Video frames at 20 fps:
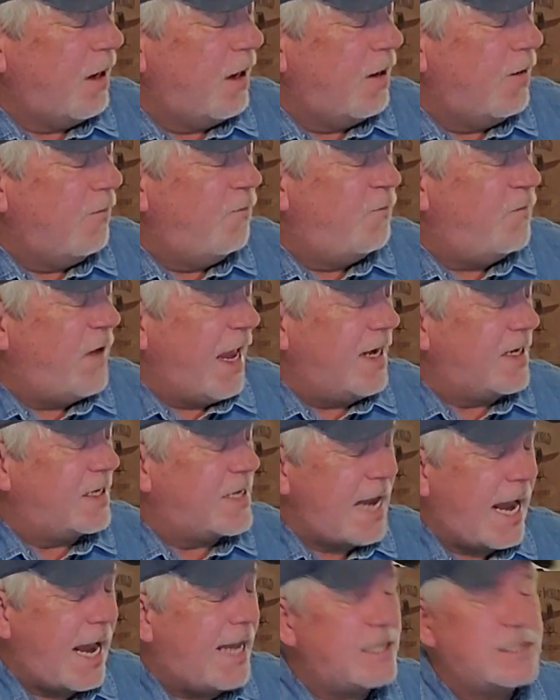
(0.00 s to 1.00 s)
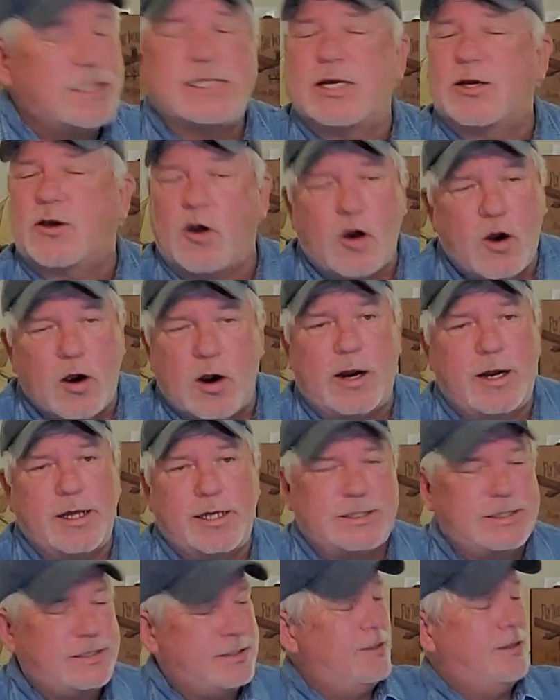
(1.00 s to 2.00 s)
fantastic
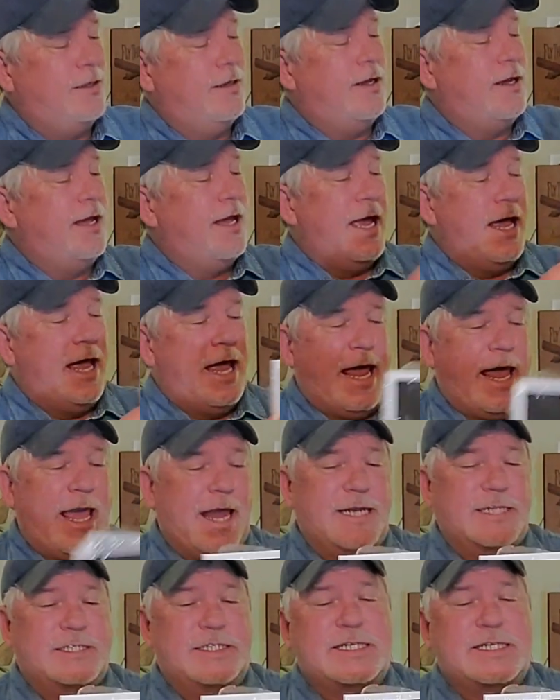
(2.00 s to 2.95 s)
artist, and it's